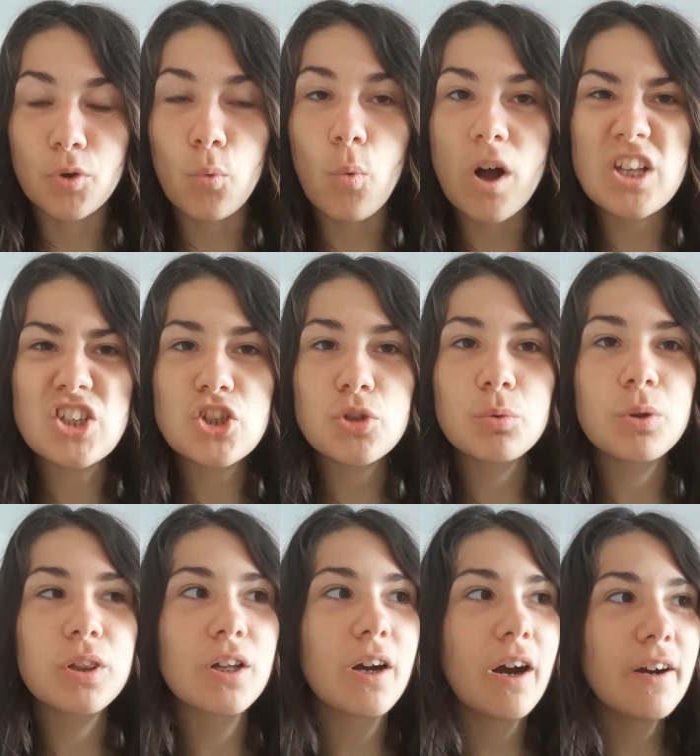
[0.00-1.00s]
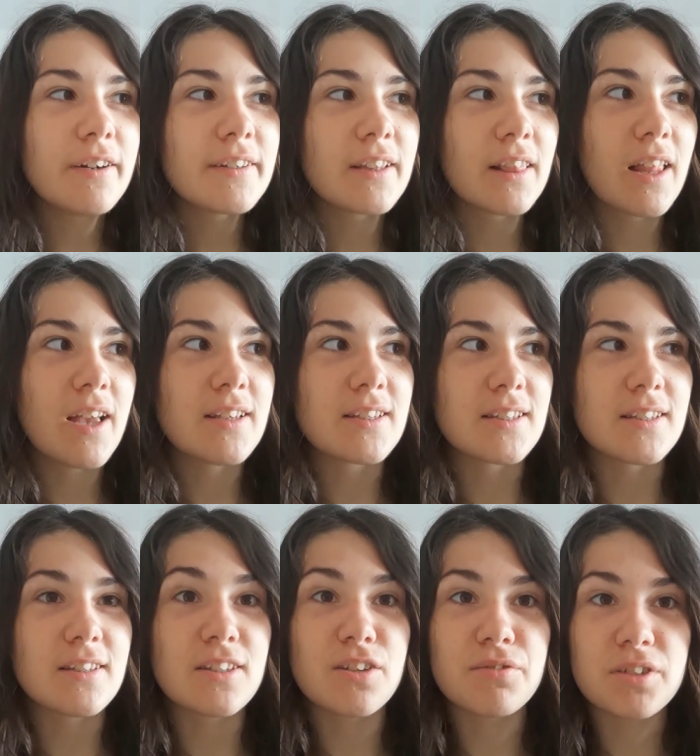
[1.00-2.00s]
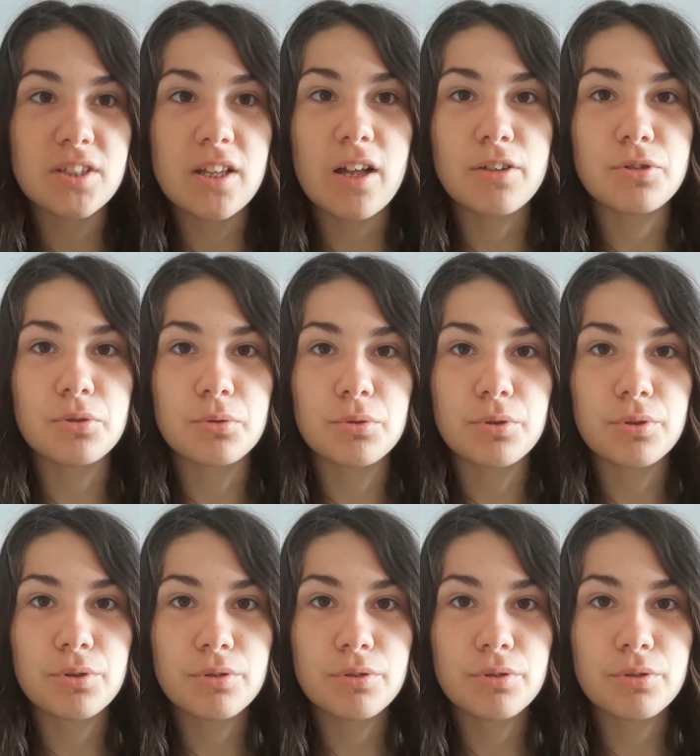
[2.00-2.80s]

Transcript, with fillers: once you learn the lessons of Saturn,